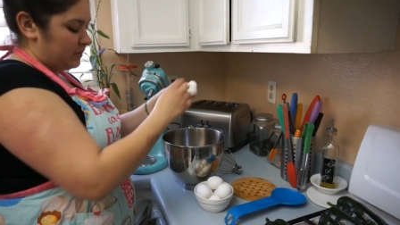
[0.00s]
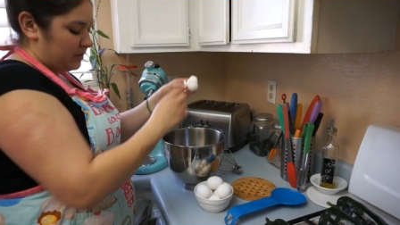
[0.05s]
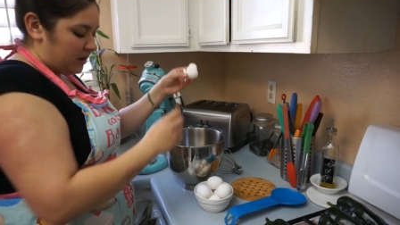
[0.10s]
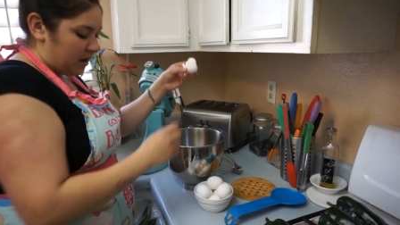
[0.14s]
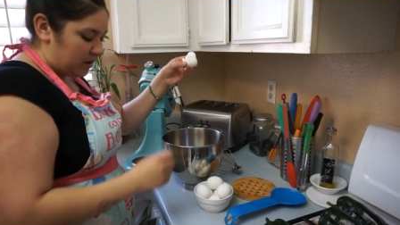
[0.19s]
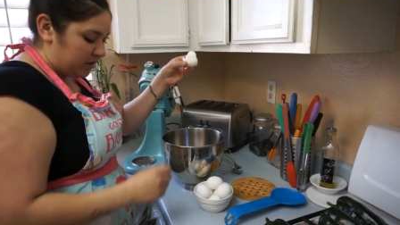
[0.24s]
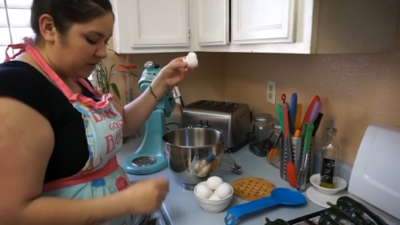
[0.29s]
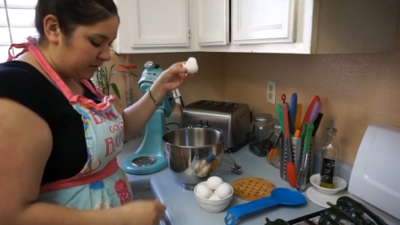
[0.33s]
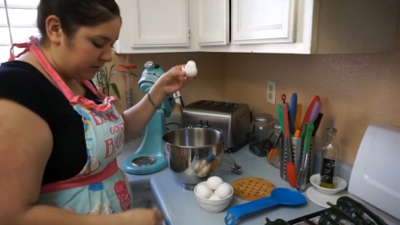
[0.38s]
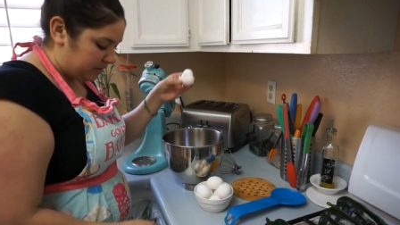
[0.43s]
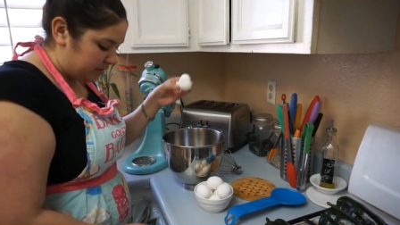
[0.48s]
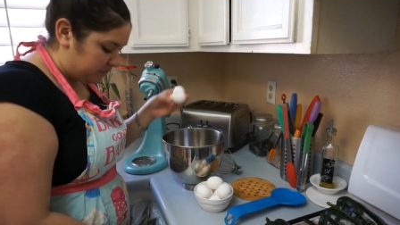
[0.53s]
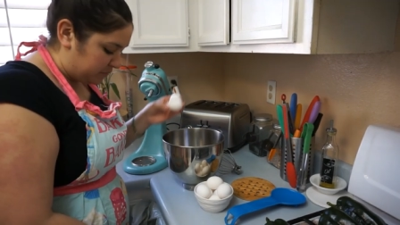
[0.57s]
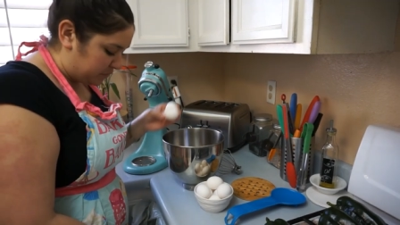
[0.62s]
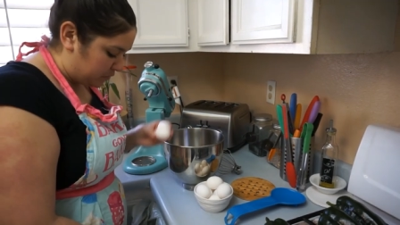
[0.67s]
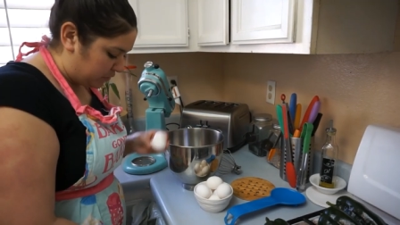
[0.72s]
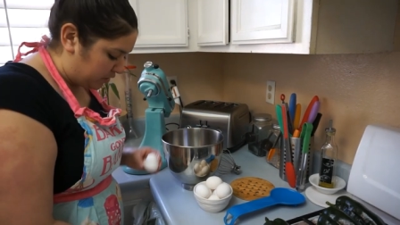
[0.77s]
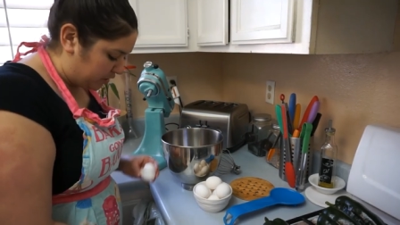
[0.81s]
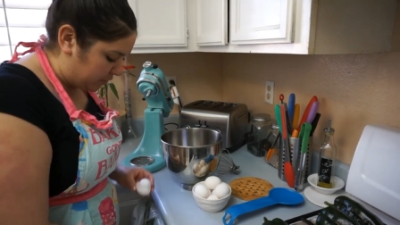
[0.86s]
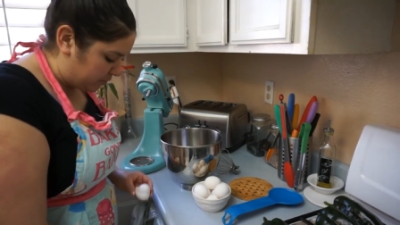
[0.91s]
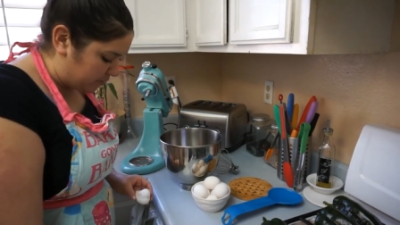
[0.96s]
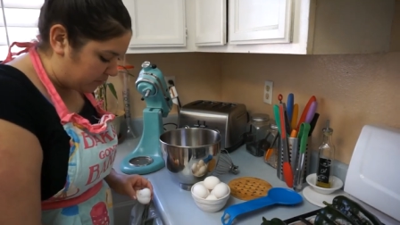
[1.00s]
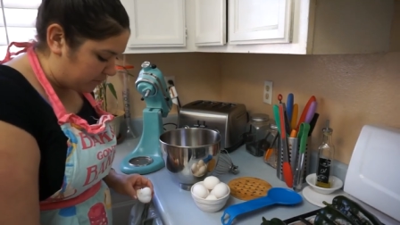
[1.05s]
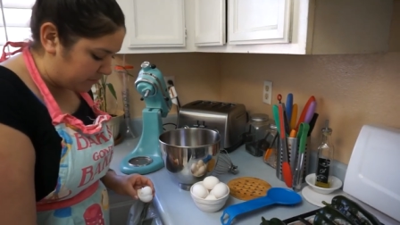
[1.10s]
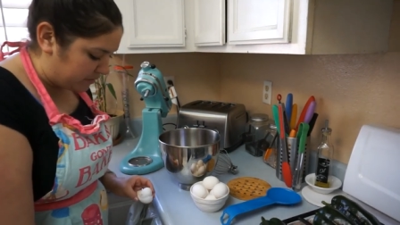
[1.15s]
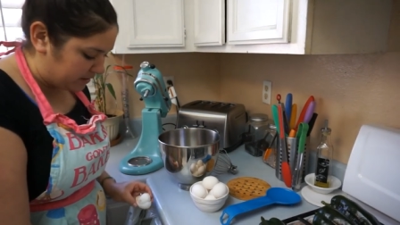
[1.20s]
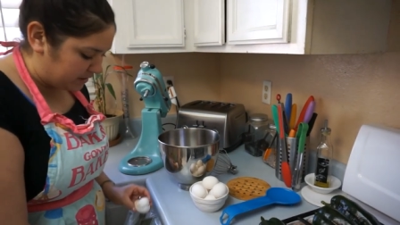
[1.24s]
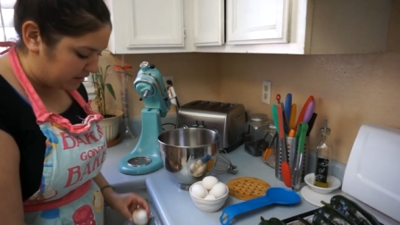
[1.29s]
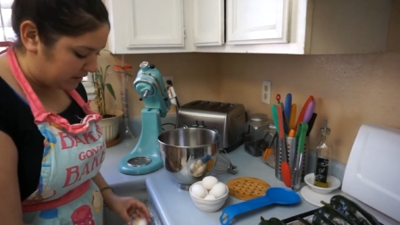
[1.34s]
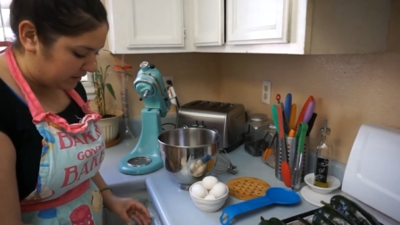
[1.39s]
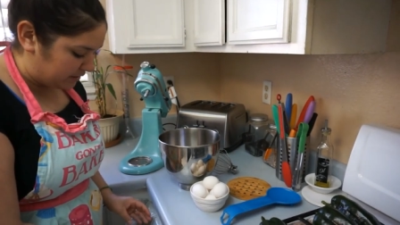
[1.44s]
I'll end up throwing them
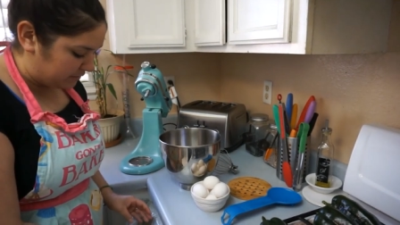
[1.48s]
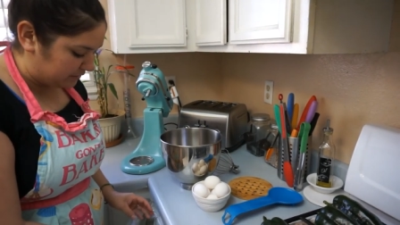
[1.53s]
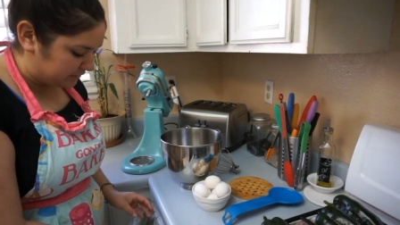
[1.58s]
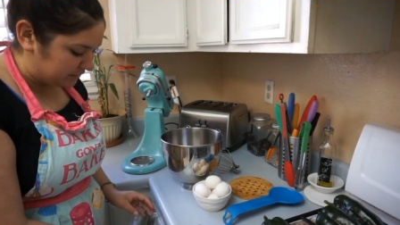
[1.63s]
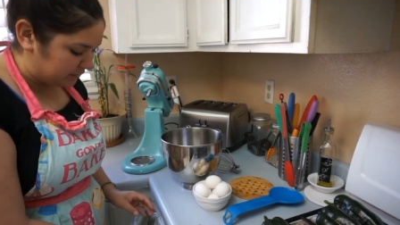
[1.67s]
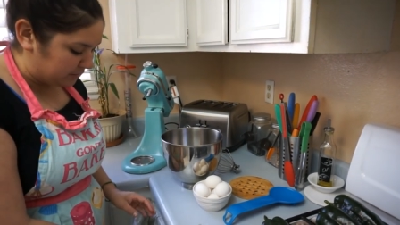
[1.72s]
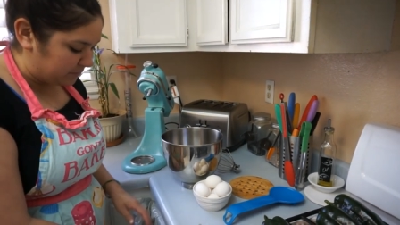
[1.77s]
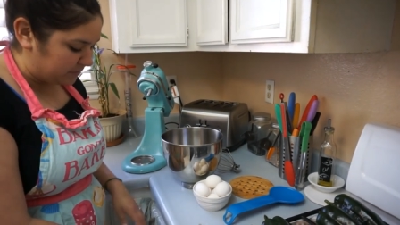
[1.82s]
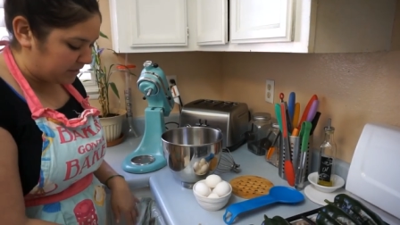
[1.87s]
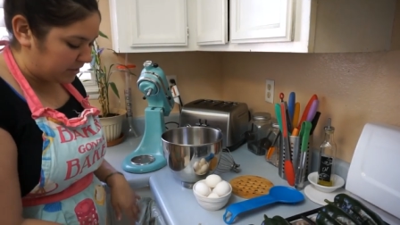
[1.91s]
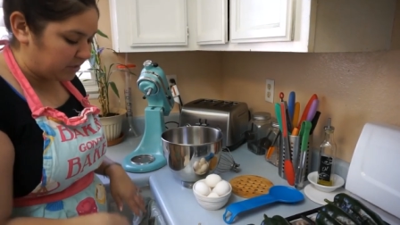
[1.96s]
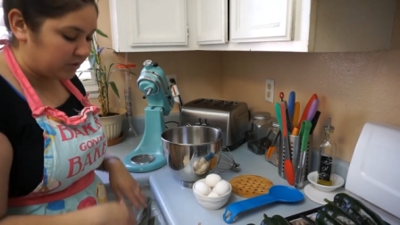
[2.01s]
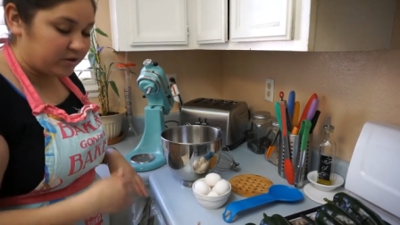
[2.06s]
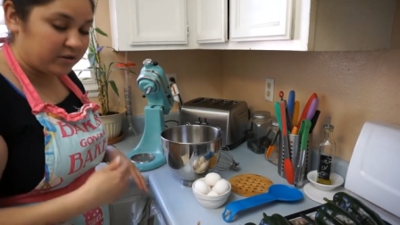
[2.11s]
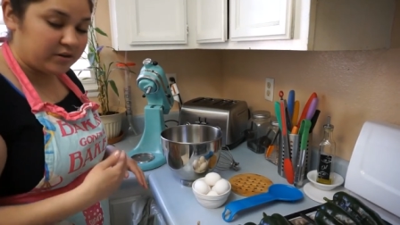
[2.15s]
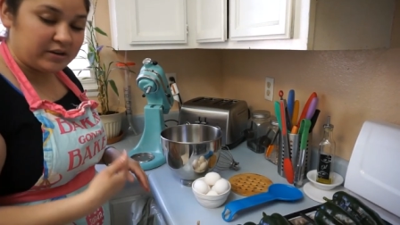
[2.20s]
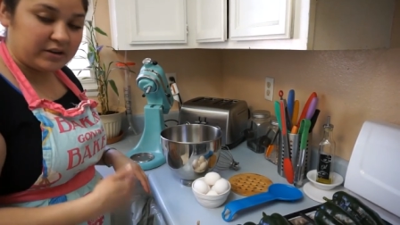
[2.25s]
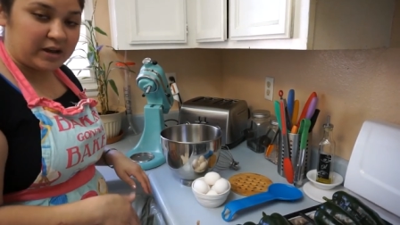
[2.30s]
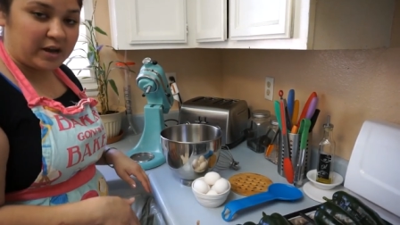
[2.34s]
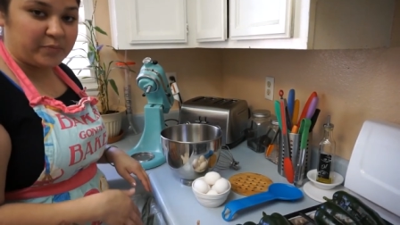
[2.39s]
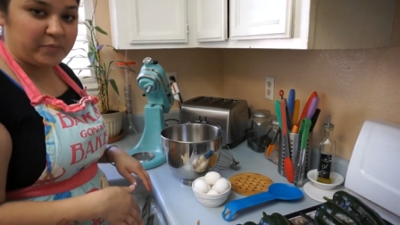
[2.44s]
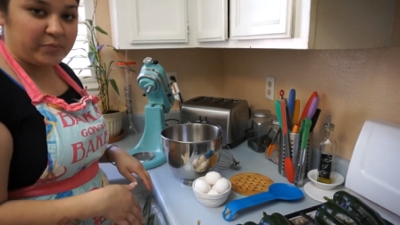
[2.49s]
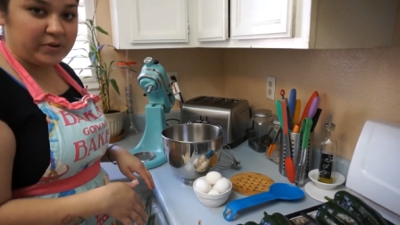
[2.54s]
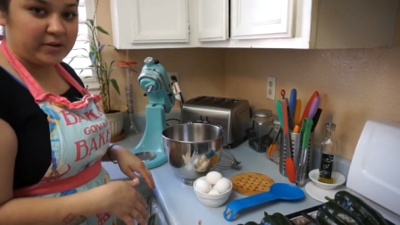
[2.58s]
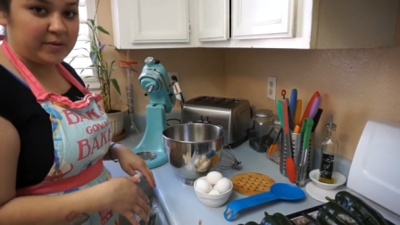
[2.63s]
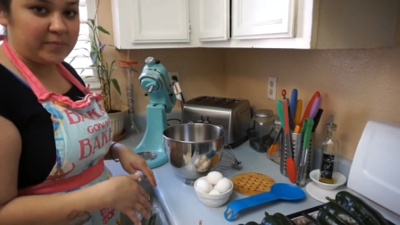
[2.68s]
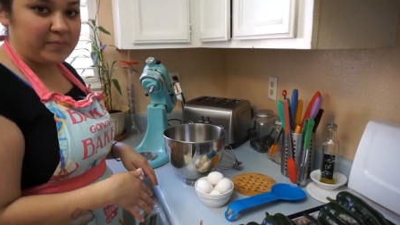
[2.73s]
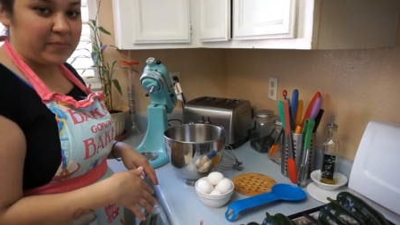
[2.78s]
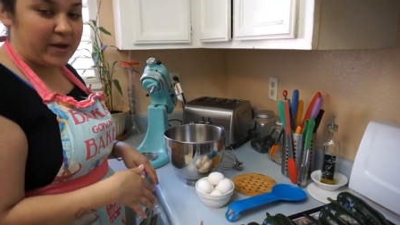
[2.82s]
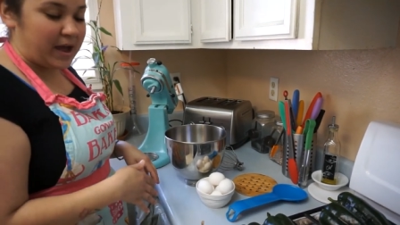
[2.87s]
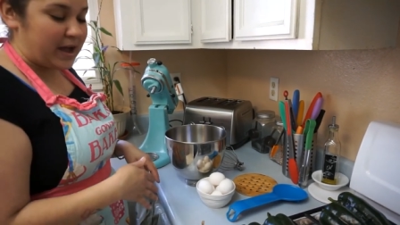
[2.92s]
away. Every time when I cook, I put
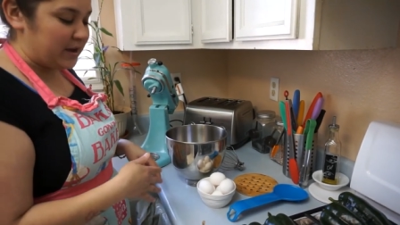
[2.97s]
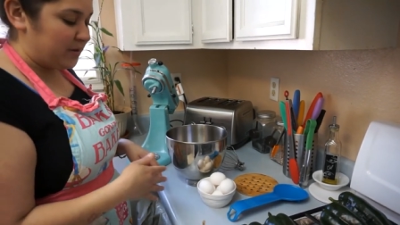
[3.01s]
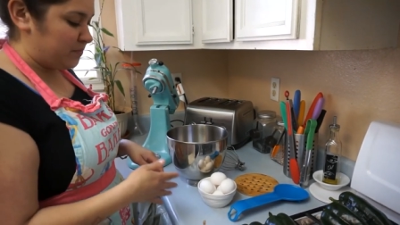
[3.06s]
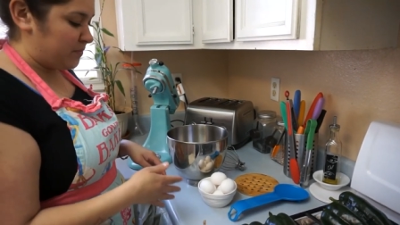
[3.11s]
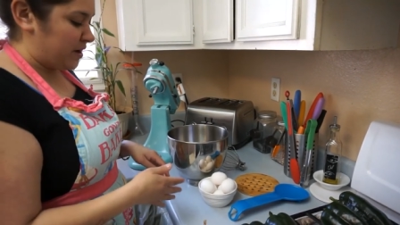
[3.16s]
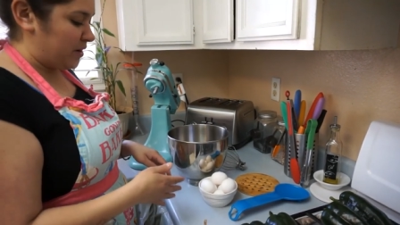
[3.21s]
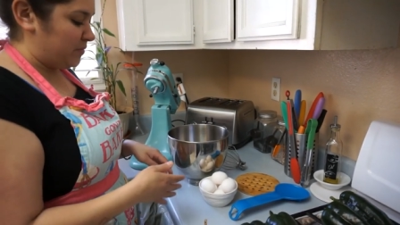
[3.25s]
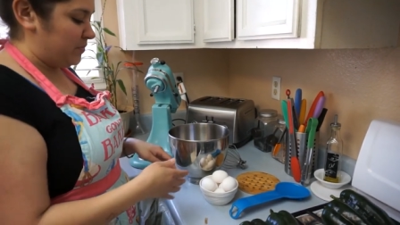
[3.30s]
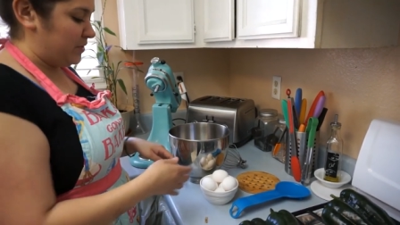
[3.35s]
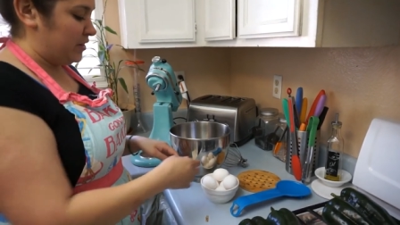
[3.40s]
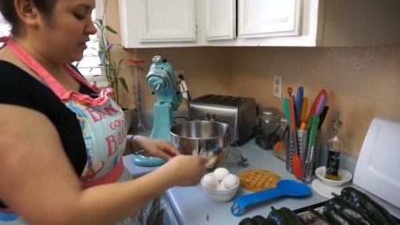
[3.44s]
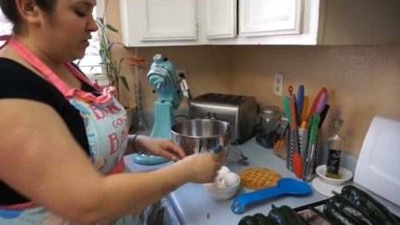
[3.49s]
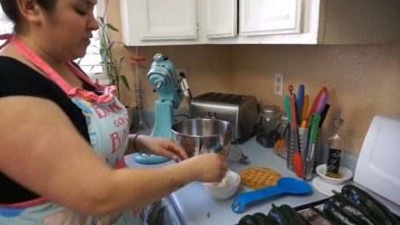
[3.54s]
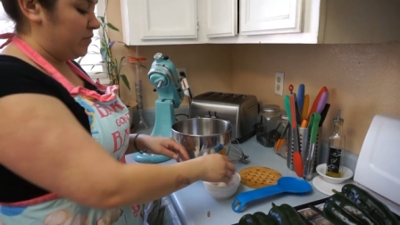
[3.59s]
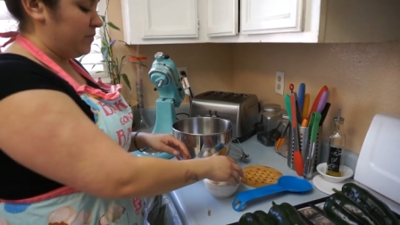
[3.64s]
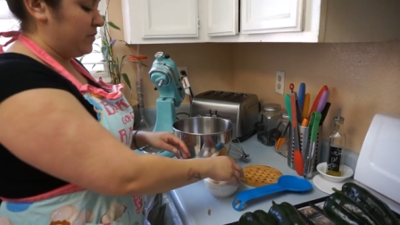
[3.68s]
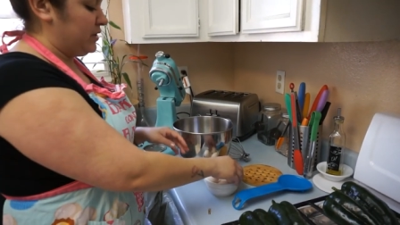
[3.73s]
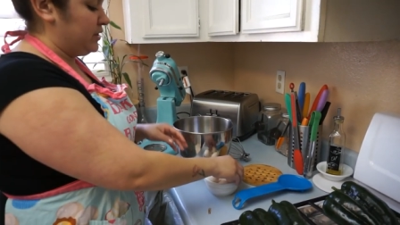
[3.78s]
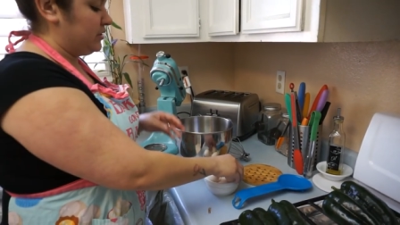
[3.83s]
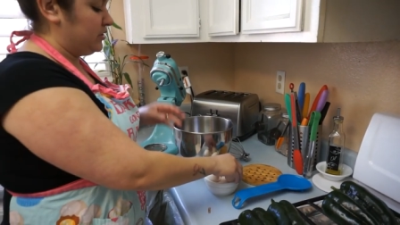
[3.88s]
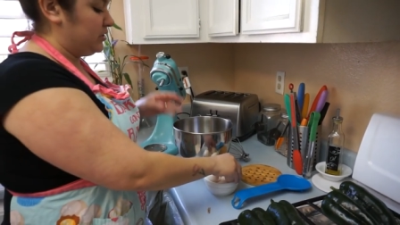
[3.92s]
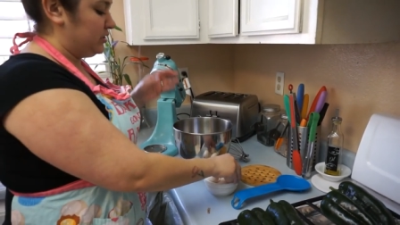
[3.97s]
a bag right below me.